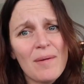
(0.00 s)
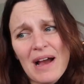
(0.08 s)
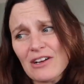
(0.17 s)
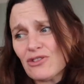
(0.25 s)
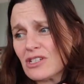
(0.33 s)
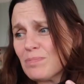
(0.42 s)

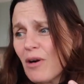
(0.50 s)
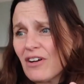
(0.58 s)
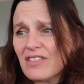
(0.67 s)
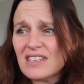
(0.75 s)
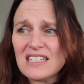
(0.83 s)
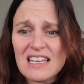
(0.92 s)
Patrick's part
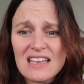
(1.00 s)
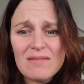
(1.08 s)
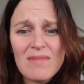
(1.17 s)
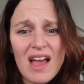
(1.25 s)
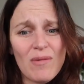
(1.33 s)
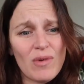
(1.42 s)
of the
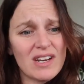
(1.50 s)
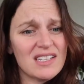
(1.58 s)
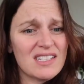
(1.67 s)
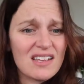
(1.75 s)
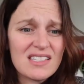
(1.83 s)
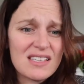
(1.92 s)
team, and when he
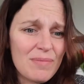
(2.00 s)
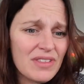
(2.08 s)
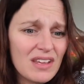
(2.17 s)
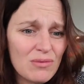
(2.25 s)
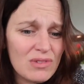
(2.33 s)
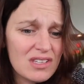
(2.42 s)
does something,